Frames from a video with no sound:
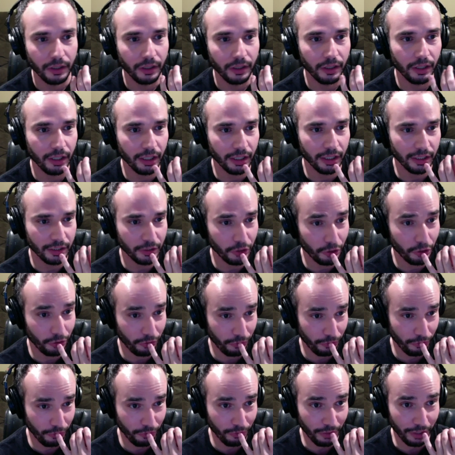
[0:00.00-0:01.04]
And
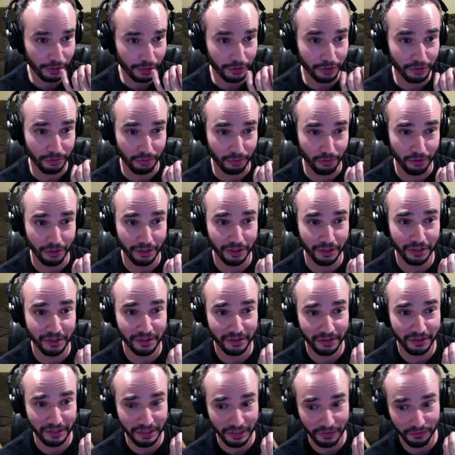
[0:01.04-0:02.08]
two, I just wanted to
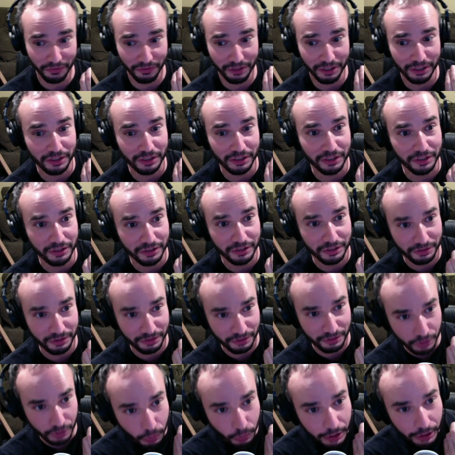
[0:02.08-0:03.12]
see if I could
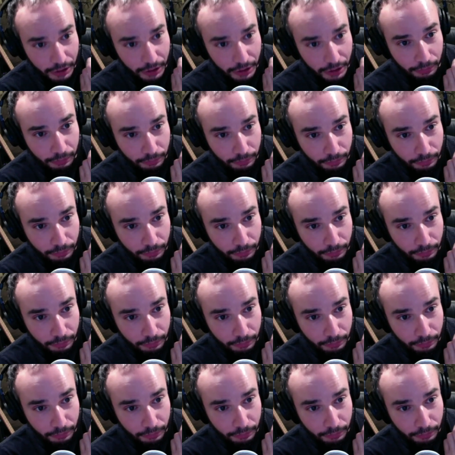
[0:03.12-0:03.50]
do it.